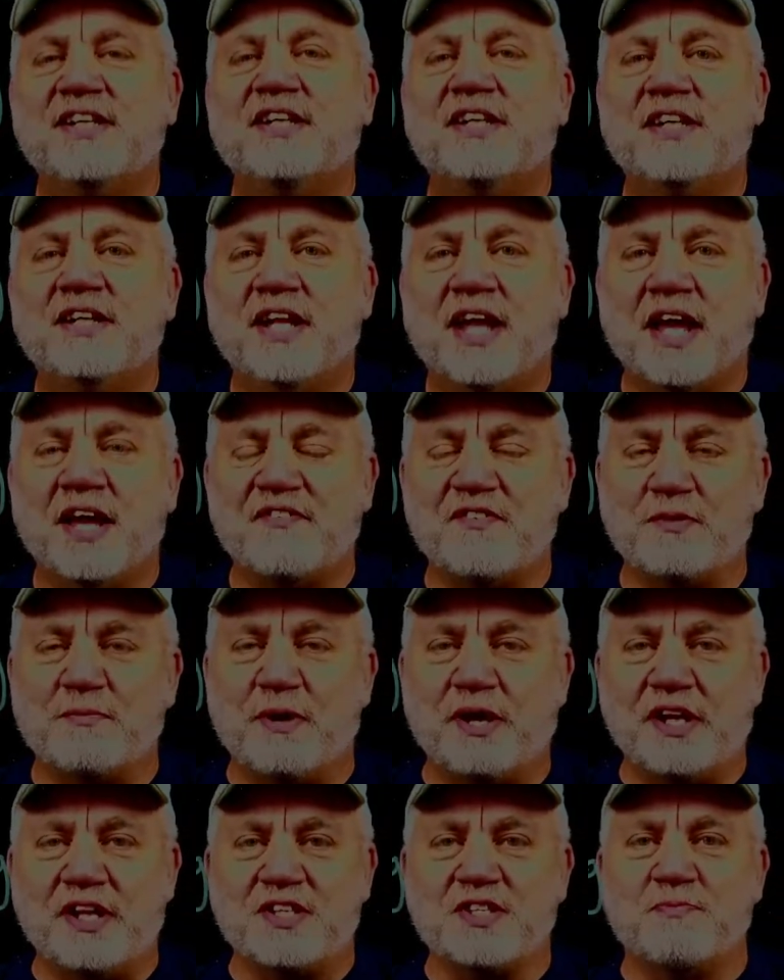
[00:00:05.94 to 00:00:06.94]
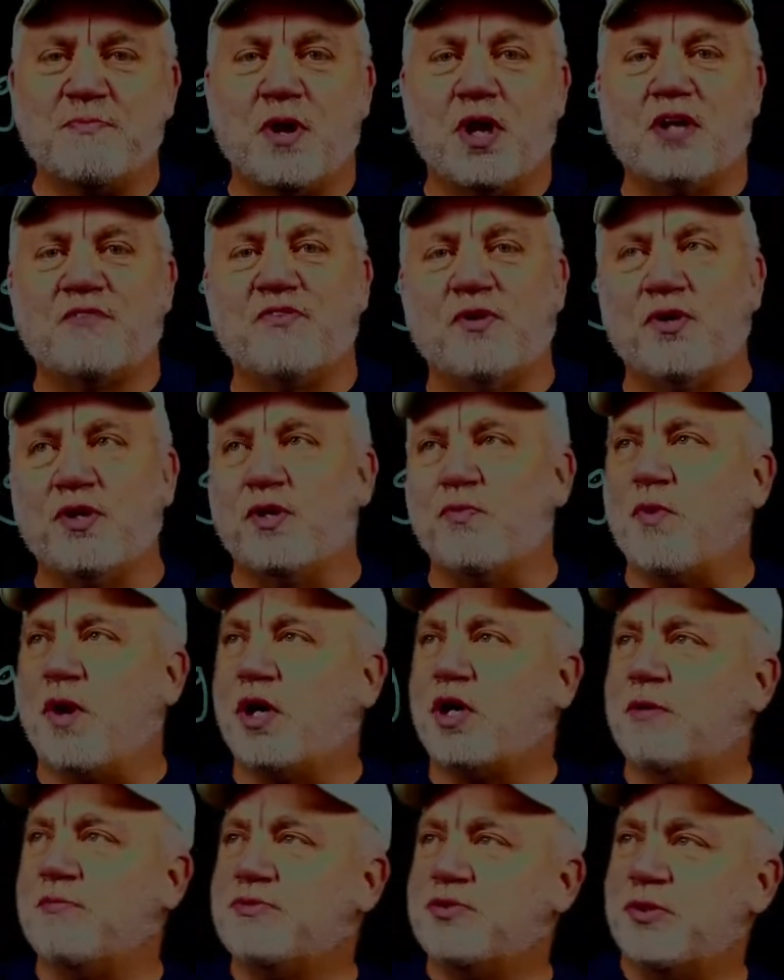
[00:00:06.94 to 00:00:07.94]
Hey everybody, it's Mark Vogt and
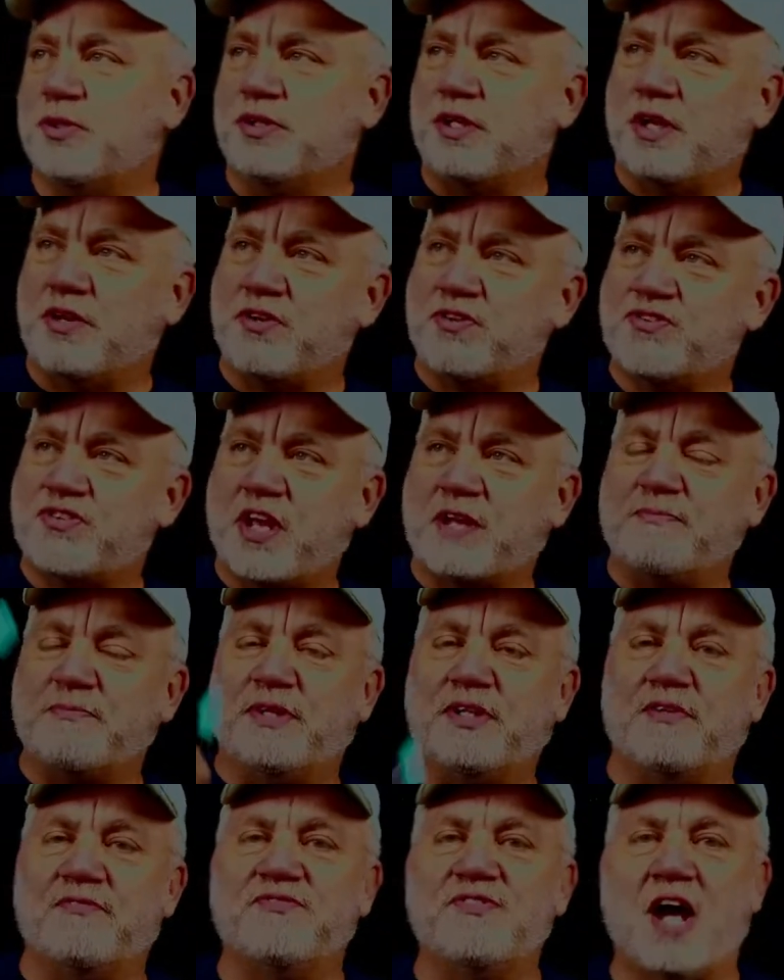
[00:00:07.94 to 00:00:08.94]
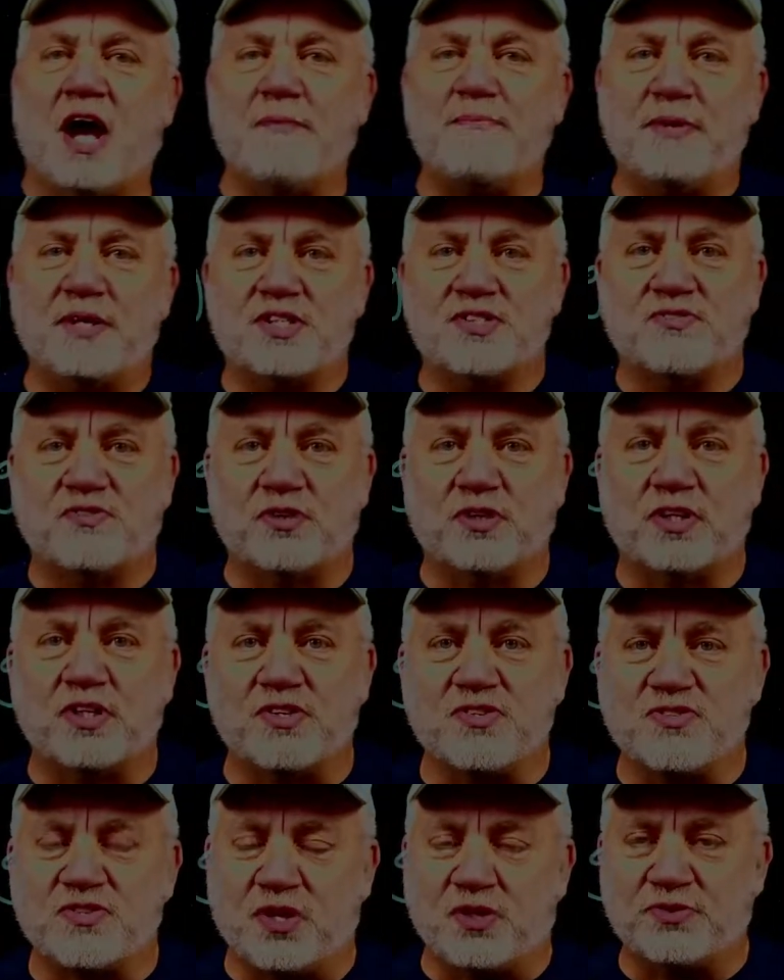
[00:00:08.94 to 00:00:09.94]
welcome to another segment of Topics for
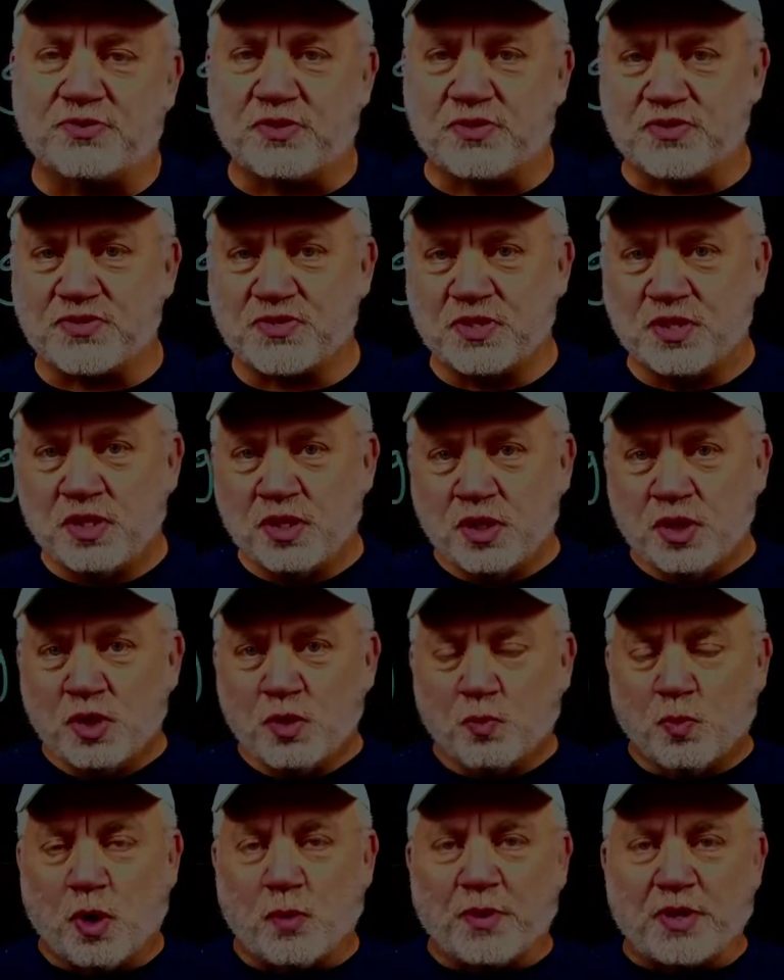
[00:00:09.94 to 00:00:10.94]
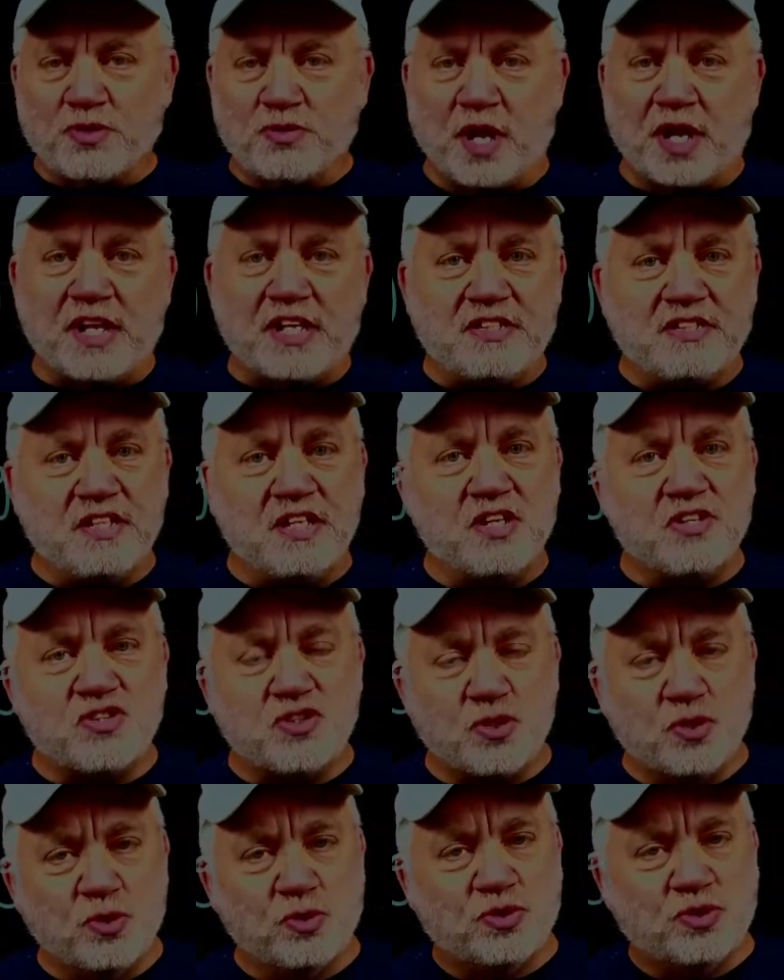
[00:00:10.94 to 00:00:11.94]
Consultants, where we try to teach
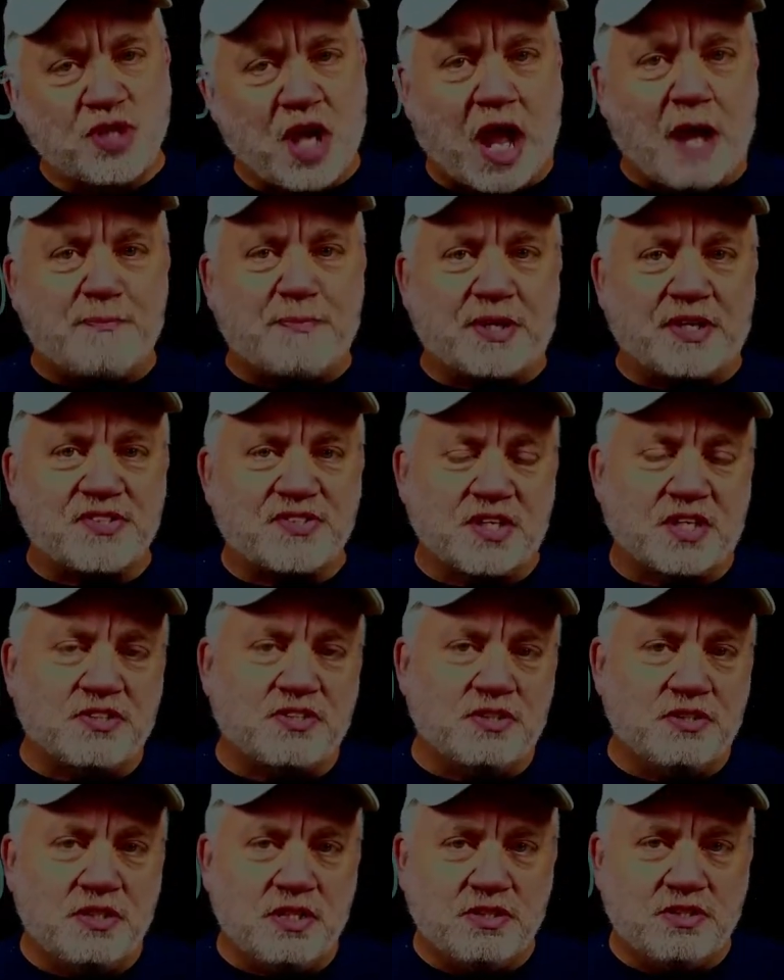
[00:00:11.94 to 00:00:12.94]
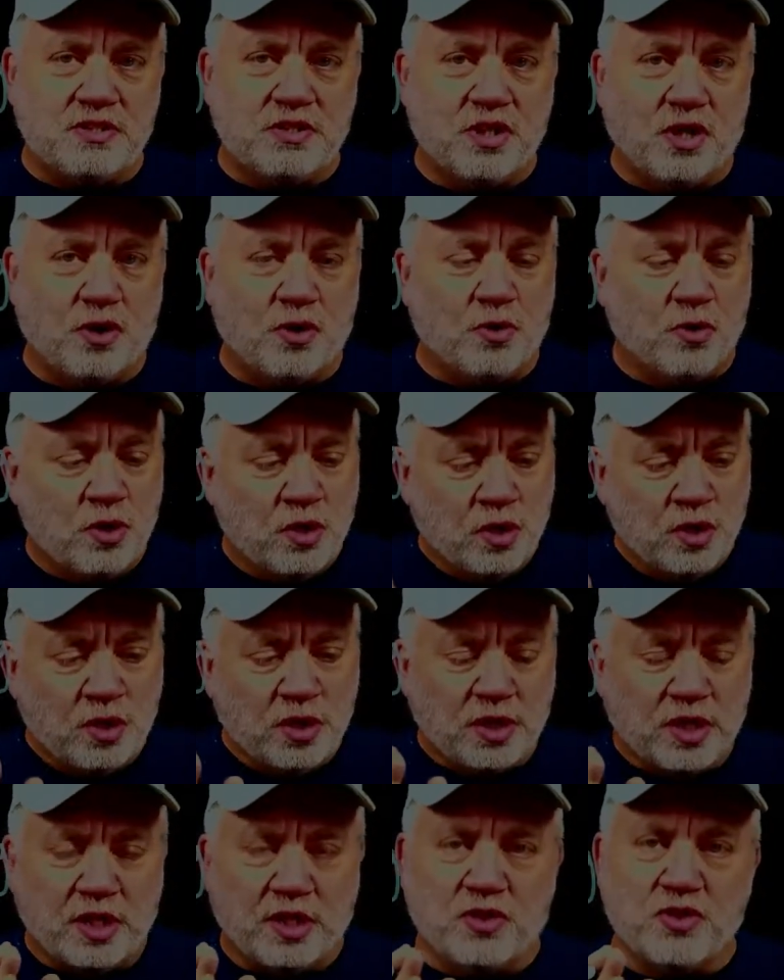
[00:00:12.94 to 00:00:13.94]
you topics that you need to know
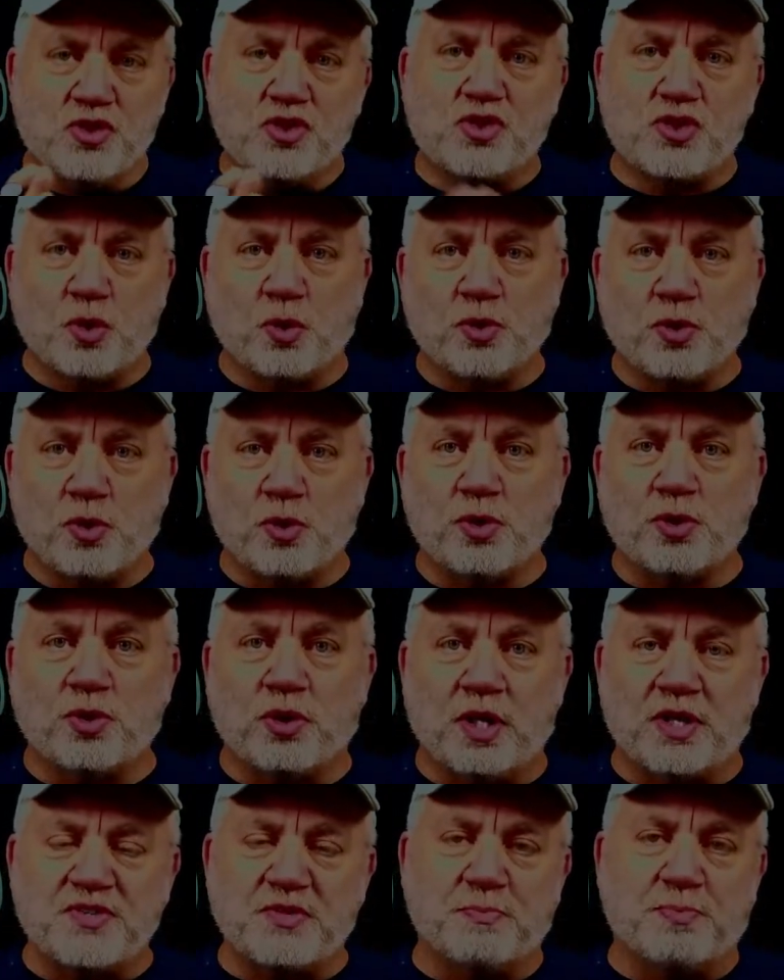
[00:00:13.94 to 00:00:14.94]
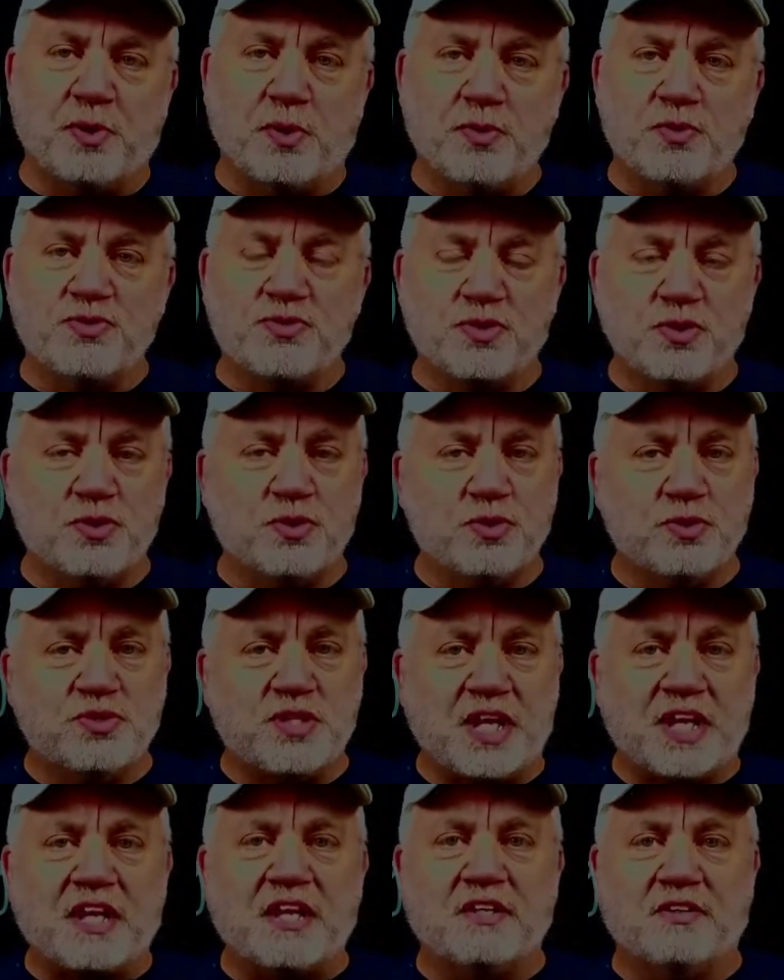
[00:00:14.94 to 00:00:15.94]
in short order as opposed to
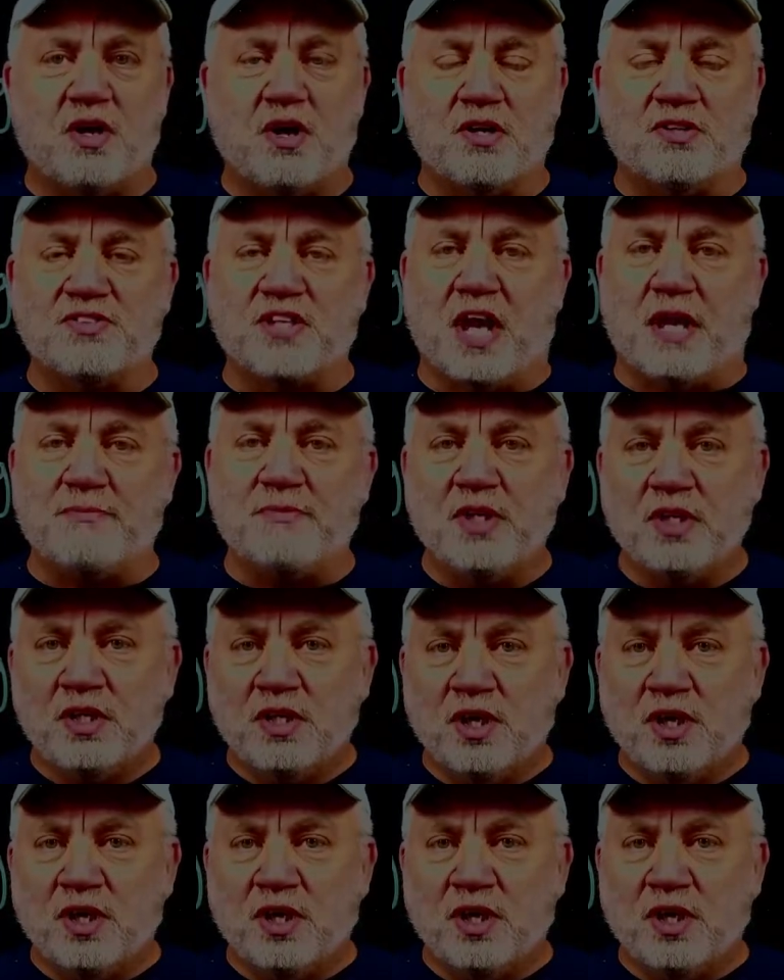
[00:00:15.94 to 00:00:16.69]
taking a long time.